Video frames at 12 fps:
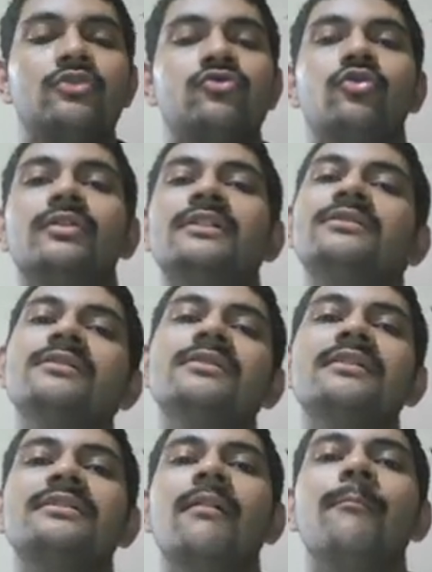So this is
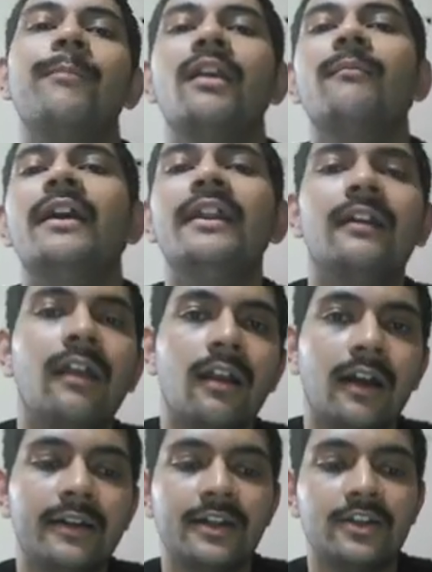a simple medical
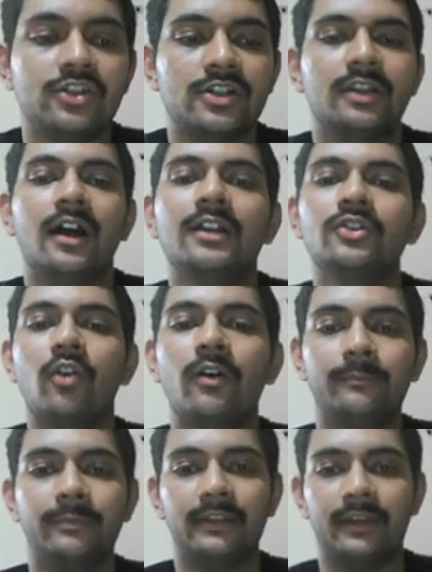condition,
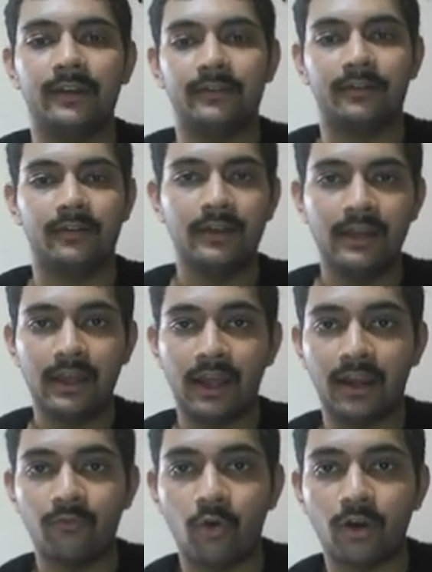uncomplicated.
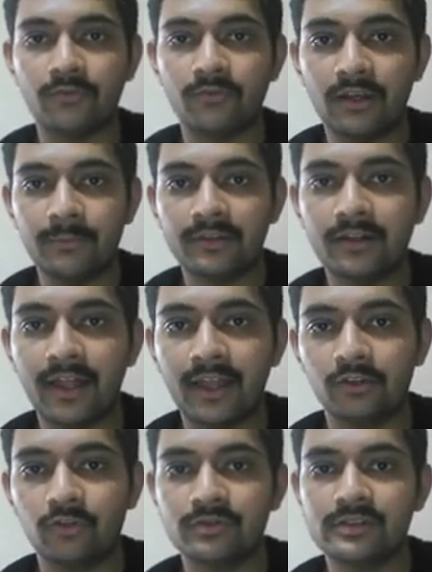And what will be the
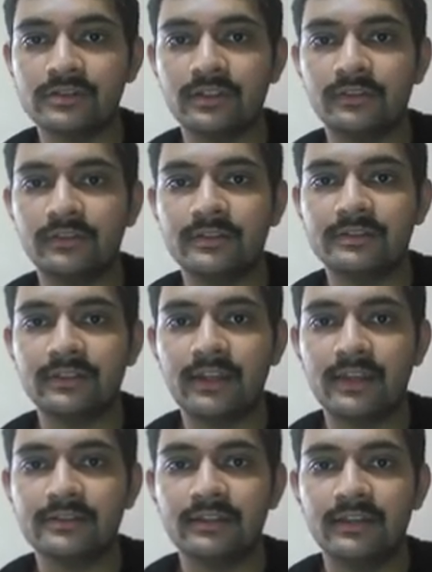diagnosis in this
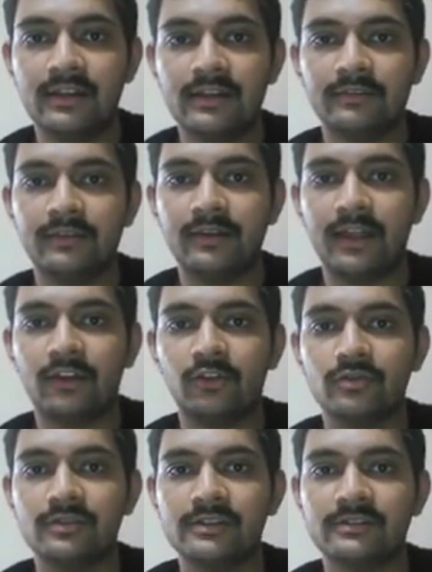case? The
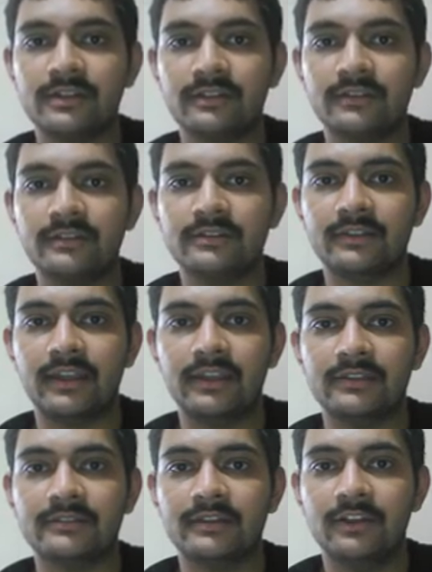diagnosis in this
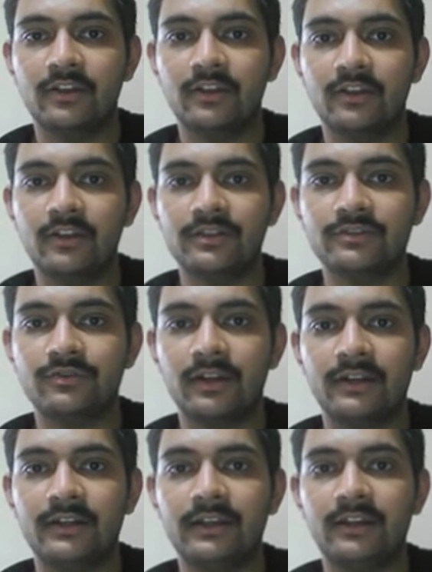case will
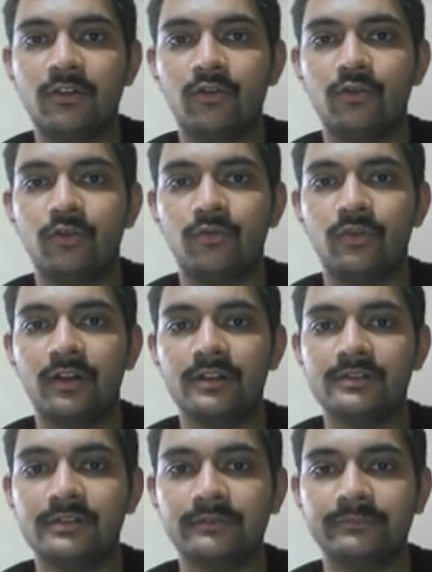strictly go
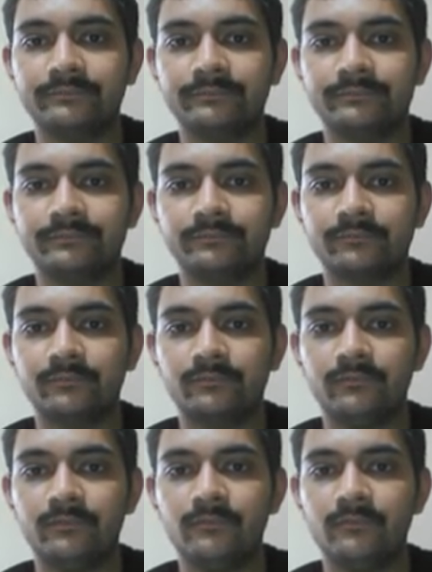towards,
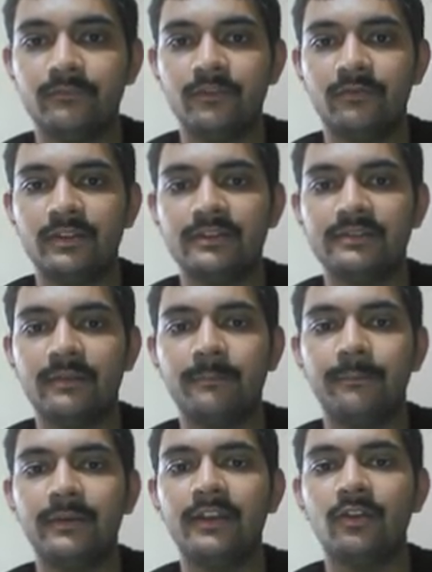will
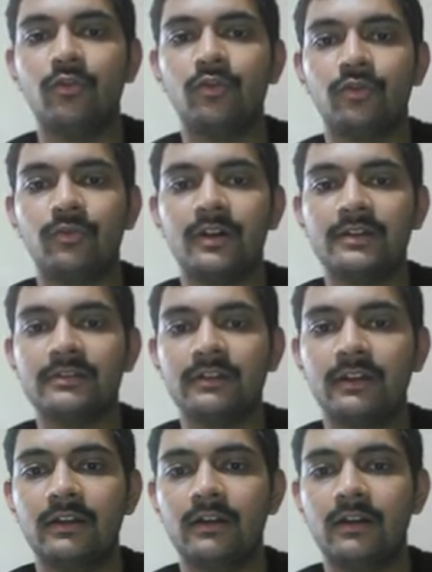simply go towards
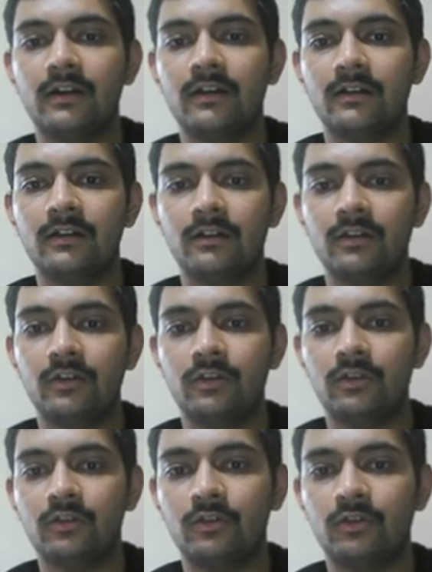a
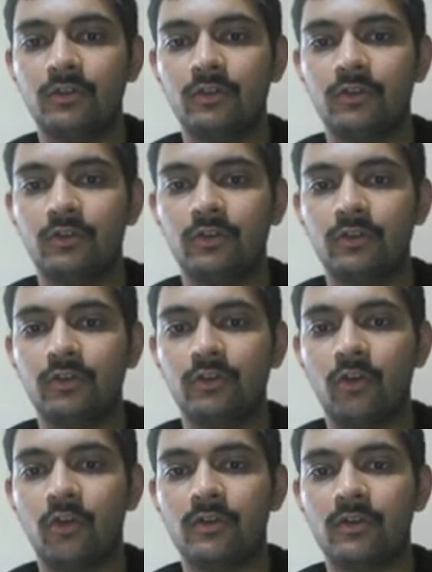
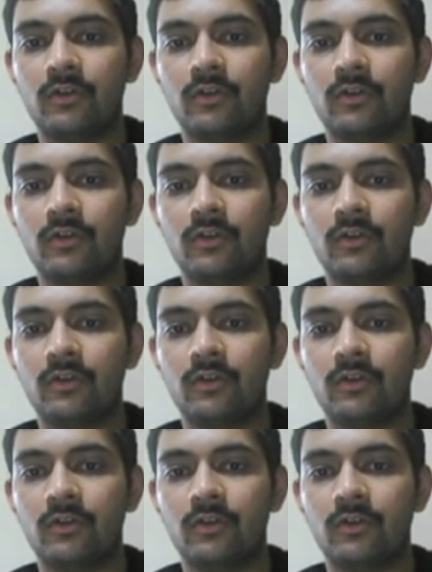toxic